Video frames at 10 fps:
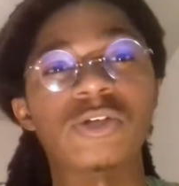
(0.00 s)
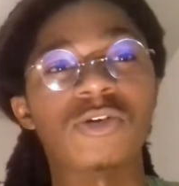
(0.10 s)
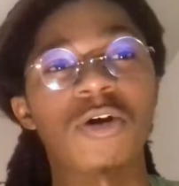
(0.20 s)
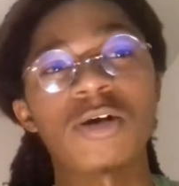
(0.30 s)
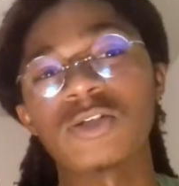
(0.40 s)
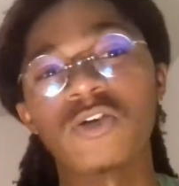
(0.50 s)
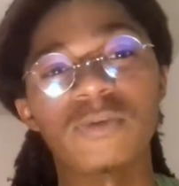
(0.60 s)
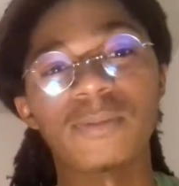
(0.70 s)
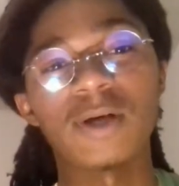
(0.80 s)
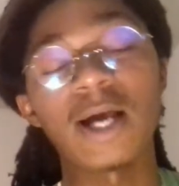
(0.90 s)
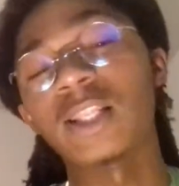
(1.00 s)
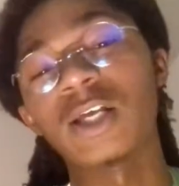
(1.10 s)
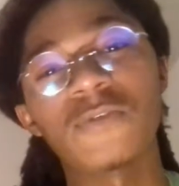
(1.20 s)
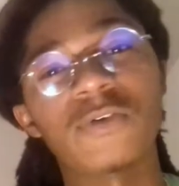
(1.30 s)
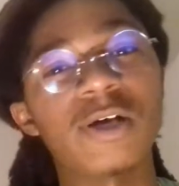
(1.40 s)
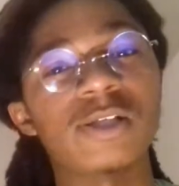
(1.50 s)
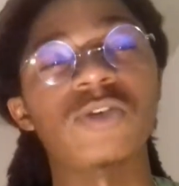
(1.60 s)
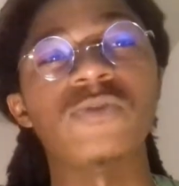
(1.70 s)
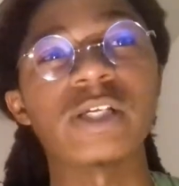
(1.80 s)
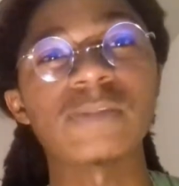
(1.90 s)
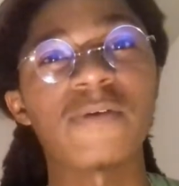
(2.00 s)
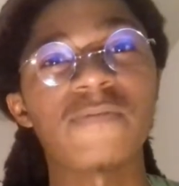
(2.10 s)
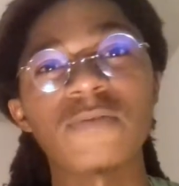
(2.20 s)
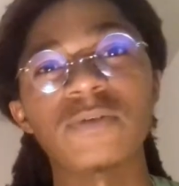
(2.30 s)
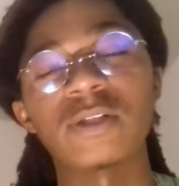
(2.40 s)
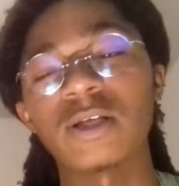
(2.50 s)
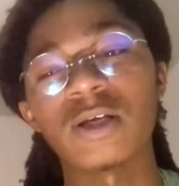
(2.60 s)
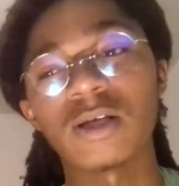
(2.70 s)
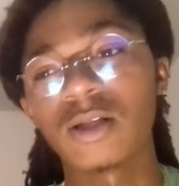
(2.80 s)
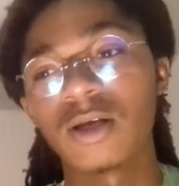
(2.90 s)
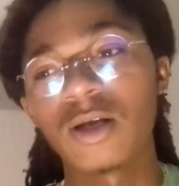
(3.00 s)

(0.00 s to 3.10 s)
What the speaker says: It's a crossover, bruh. I love crossovers. That's my favorite thing.